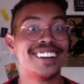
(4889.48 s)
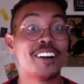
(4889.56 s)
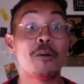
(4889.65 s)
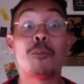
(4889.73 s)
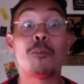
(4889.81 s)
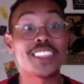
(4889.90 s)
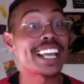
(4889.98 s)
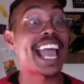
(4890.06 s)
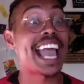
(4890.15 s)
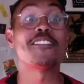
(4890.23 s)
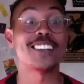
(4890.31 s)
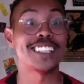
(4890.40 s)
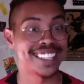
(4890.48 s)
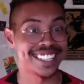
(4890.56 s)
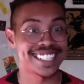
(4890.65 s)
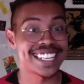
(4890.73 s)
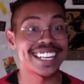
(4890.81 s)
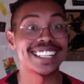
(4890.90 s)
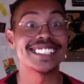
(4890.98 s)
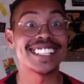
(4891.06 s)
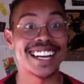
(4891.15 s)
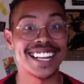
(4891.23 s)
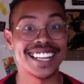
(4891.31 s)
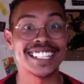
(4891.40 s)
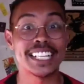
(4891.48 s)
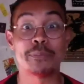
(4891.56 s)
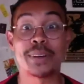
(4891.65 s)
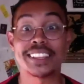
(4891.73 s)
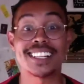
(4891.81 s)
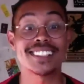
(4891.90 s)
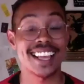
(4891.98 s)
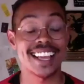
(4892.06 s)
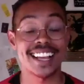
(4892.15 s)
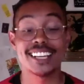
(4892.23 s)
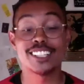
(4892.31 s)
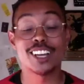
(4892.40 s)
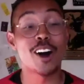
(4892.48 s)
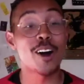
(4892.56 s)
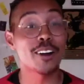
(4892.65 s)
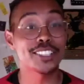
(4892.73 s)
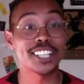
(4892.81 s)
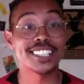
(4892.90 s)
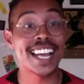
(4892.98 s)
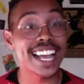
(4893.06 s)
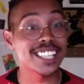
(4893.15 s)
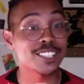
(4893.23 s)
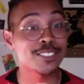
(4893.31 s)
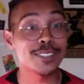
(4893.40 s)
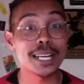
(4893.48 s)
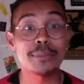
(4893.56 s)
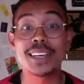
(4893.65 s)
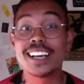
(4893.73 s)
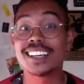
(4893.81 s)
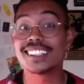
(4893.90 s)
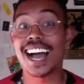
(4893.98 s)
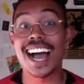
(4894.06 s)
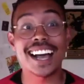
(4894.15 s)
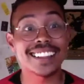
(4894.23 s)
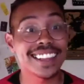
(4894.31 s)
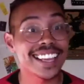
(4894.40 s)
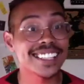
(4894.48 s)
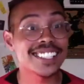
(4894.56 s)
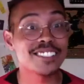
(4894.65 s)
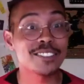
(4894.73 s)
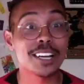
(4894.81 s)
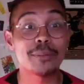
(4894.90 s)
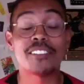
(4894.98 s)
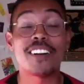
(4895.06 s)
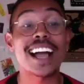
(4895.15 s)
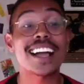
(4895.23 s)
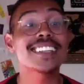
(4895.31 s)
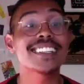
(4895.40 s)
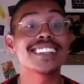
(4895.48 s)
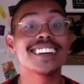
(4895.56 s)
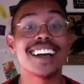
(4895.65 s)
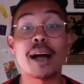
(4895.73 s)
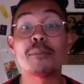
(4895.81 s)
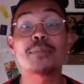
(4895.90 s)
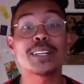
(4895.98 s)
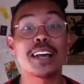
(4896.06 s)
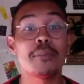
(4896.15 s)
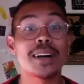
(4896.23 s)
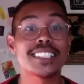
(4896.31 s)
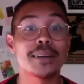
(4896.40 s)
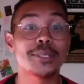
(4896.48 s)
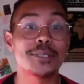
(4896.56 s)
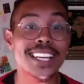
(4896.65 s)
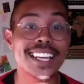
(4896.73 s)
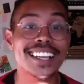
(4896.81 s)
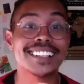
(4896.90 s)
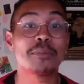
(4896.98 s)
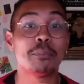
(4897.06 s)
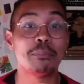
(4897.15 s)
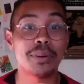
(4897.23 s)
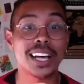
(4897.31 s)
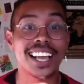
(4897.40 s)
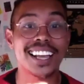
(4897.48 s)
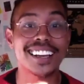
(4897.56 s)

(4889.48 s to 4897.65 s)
with like everything that it is that I need. But there's like your tights rip, your eyelashes rip. If I can, I'm gonna put it on my W10s, but